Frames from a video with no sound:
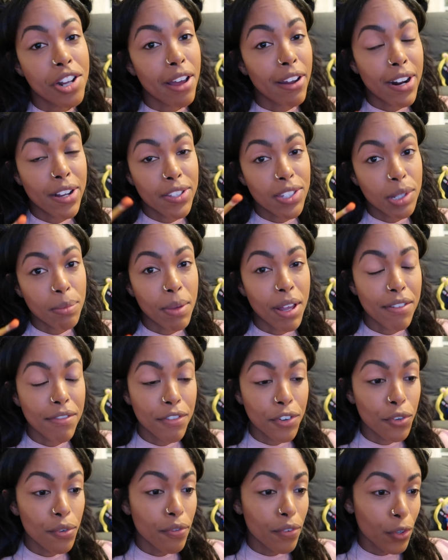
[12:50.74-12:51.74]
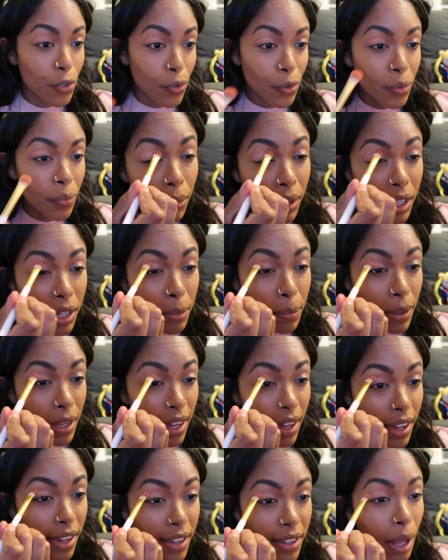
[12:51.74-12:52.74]
Shout out to my fufu, Mia
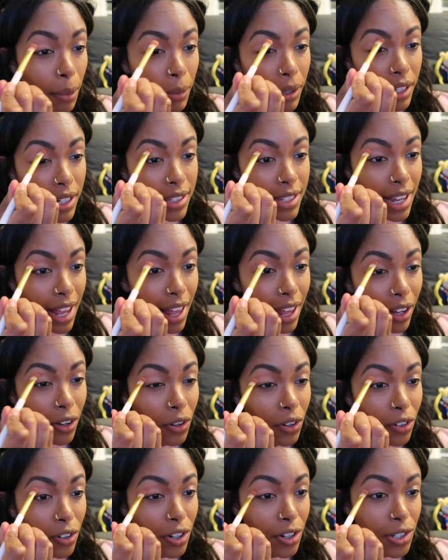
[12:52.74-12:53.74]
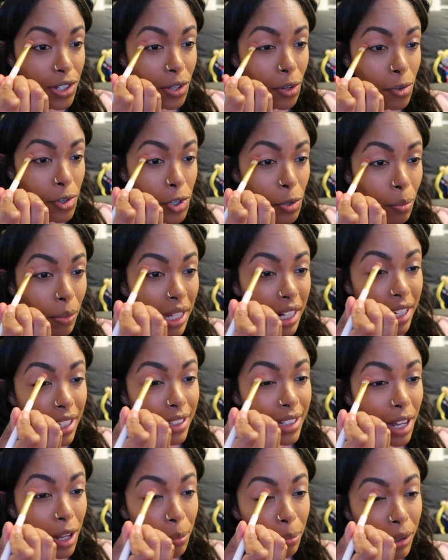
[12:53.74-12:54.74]
B. I'm gonna tag all her social
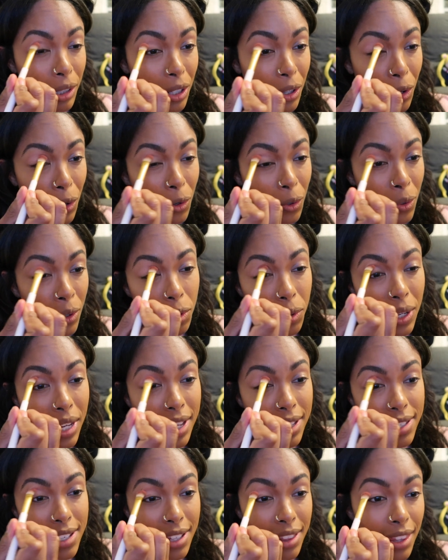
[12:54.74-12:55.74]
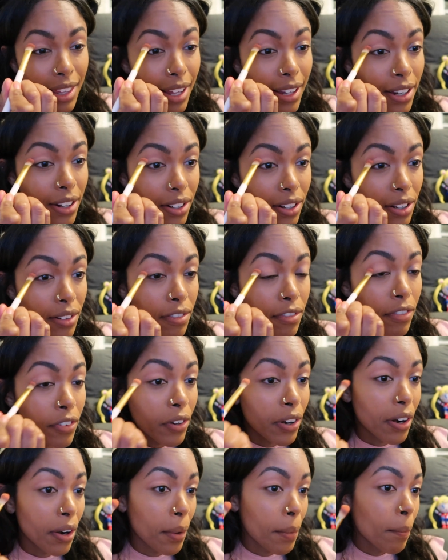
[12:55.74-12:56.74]
media down below so you guys can thank her
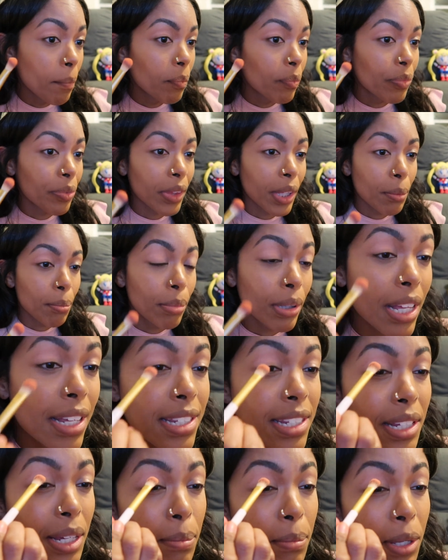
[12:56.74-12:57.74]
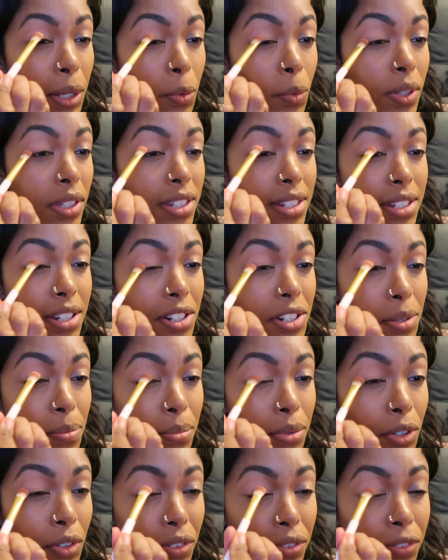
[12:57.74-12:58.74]
for blessing me with such a
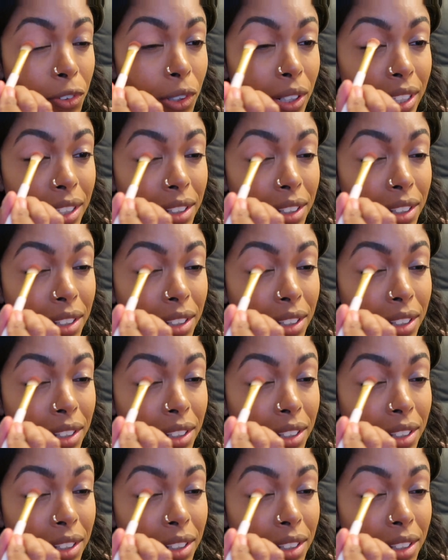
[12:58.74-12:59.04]
beautiful